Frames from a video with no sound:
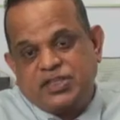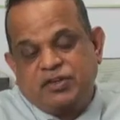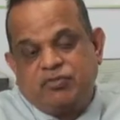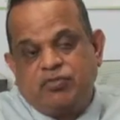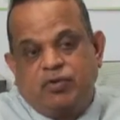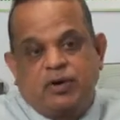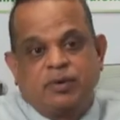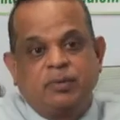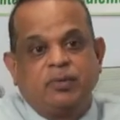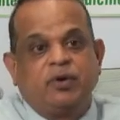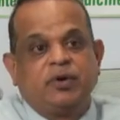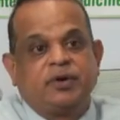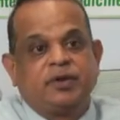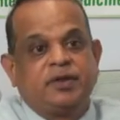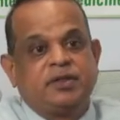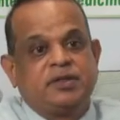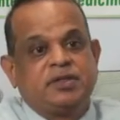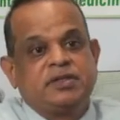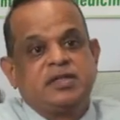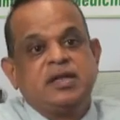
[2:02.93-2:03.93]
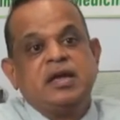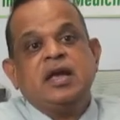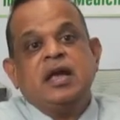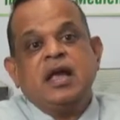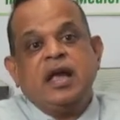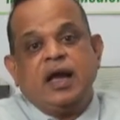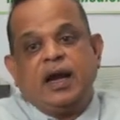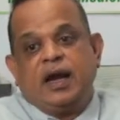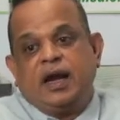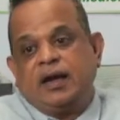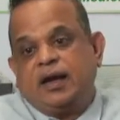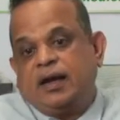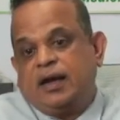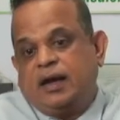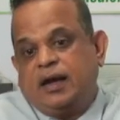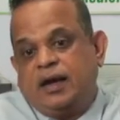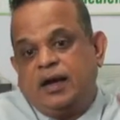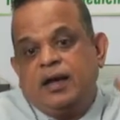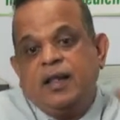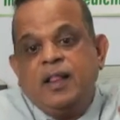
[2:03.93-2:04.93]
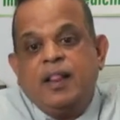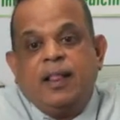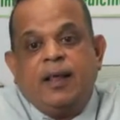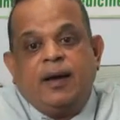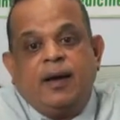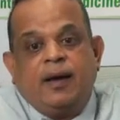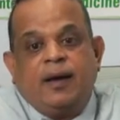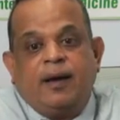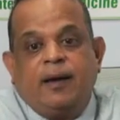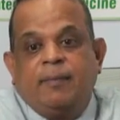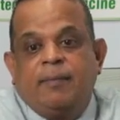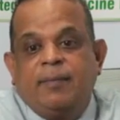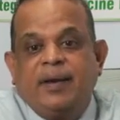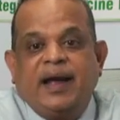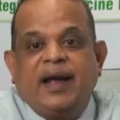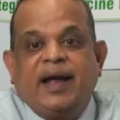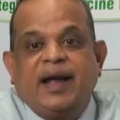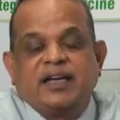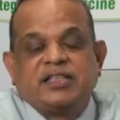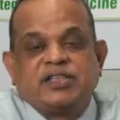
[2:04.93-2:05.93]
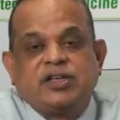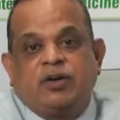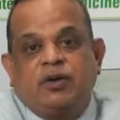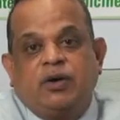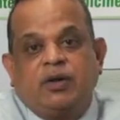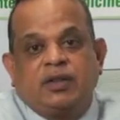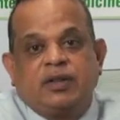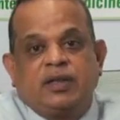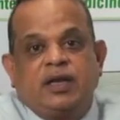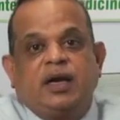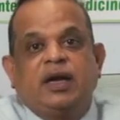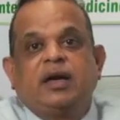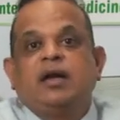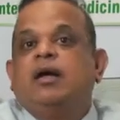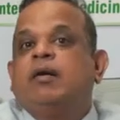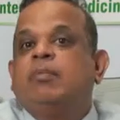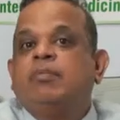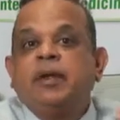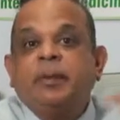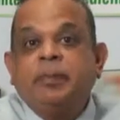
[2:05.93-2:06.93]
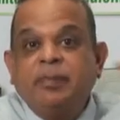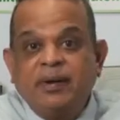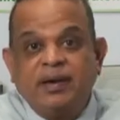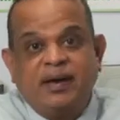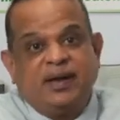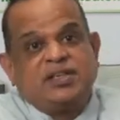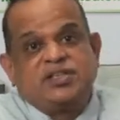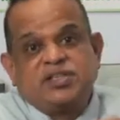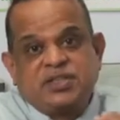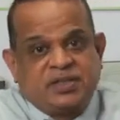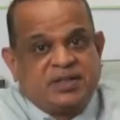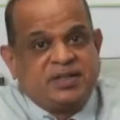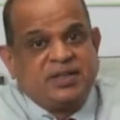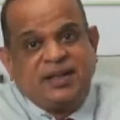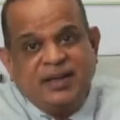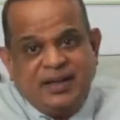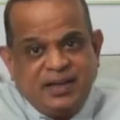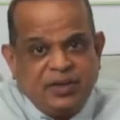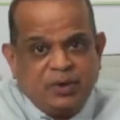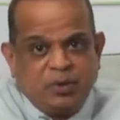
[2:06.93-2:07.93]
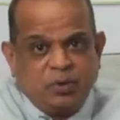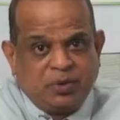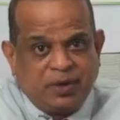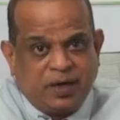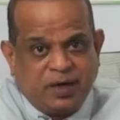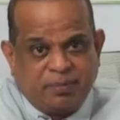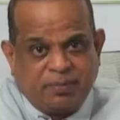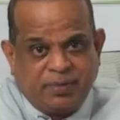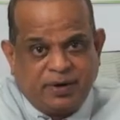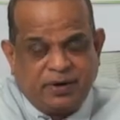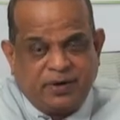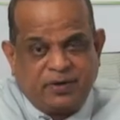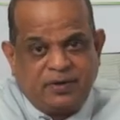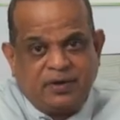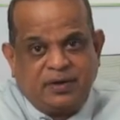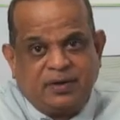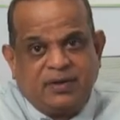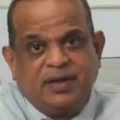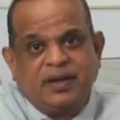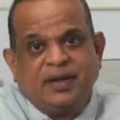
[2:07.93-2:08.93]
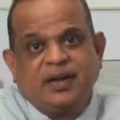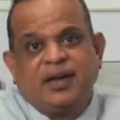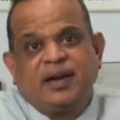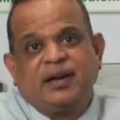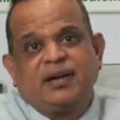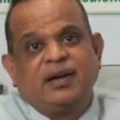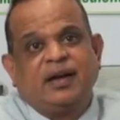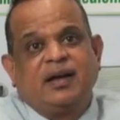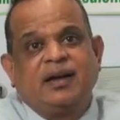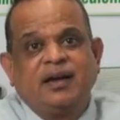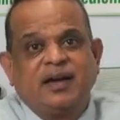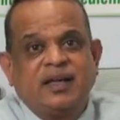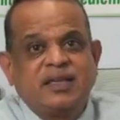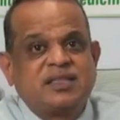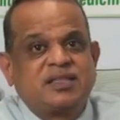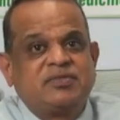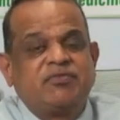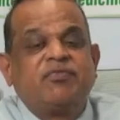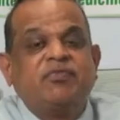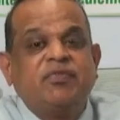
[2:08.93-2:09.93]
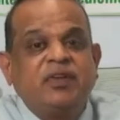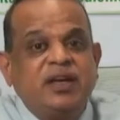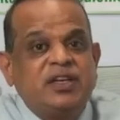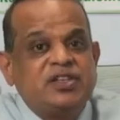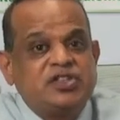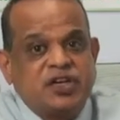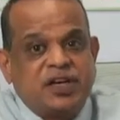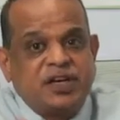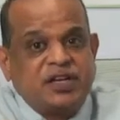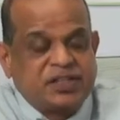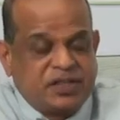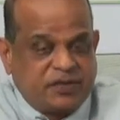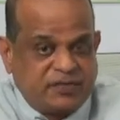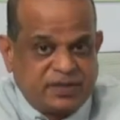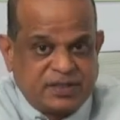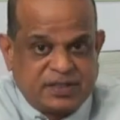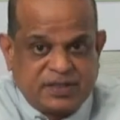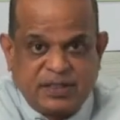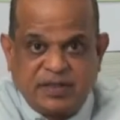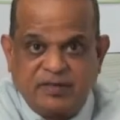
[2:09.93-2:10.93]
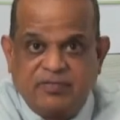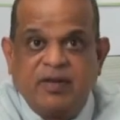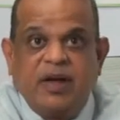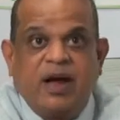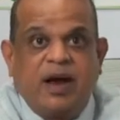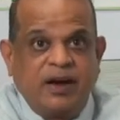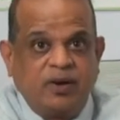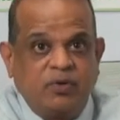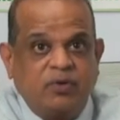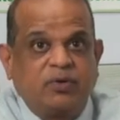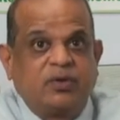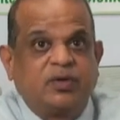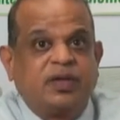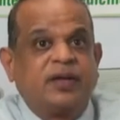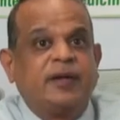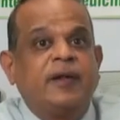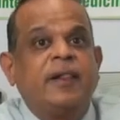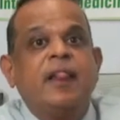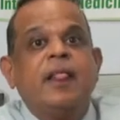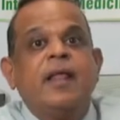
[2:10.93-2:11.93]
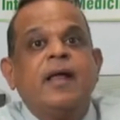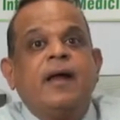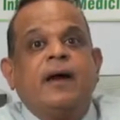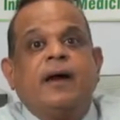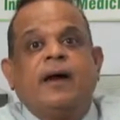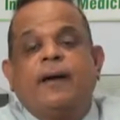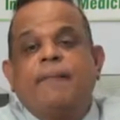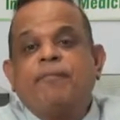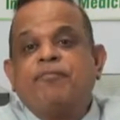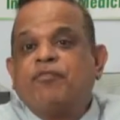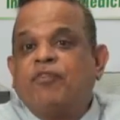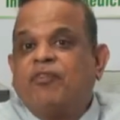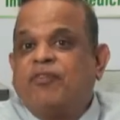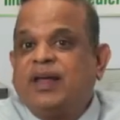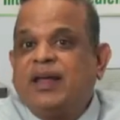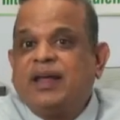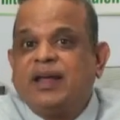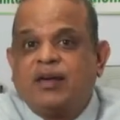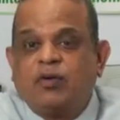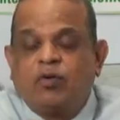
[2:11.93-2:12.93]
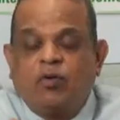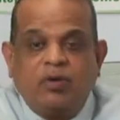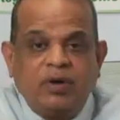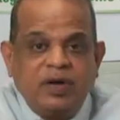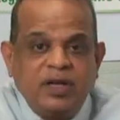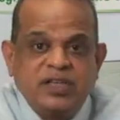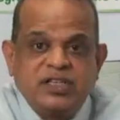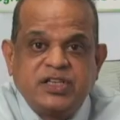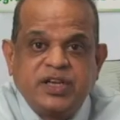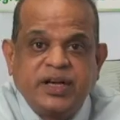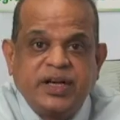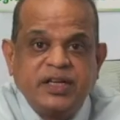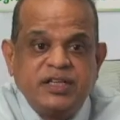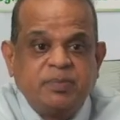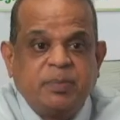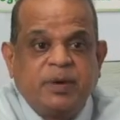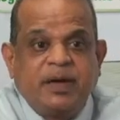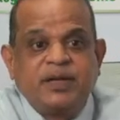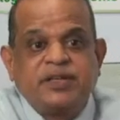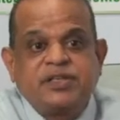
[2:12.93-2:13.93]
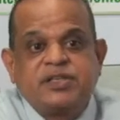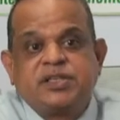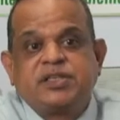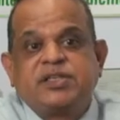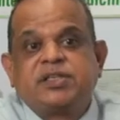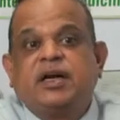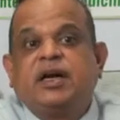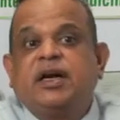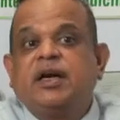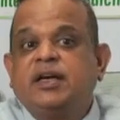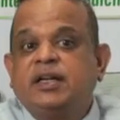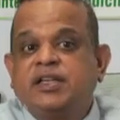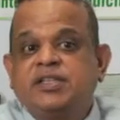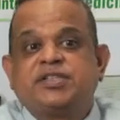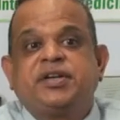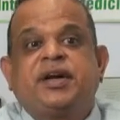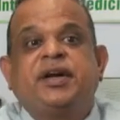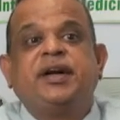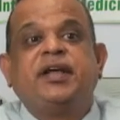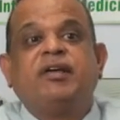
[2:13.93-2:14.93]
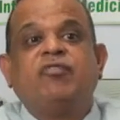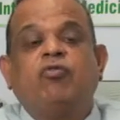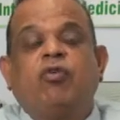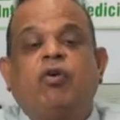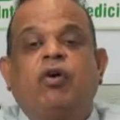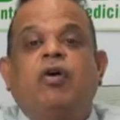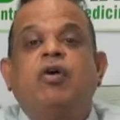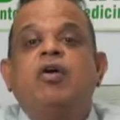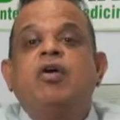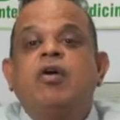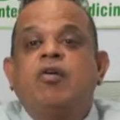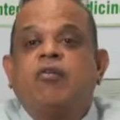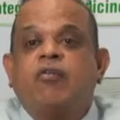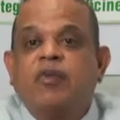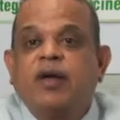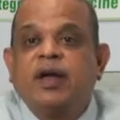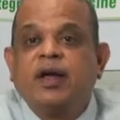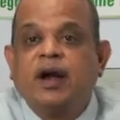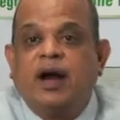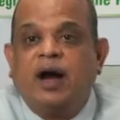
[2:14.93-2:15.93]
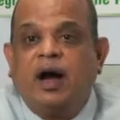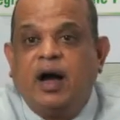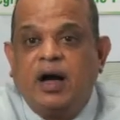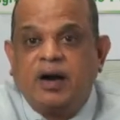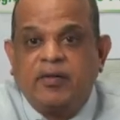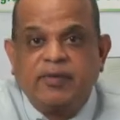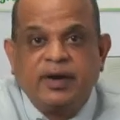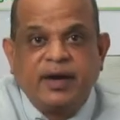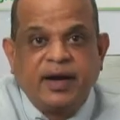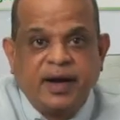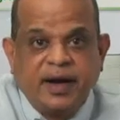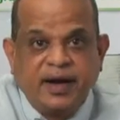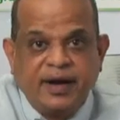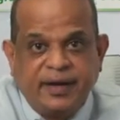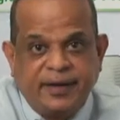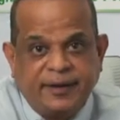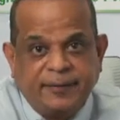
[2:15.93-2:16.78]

water bottles and bags and all that, people are still into that particular thing, and unless we change ourselves, I don't think we can only change by just understanding where are we heading.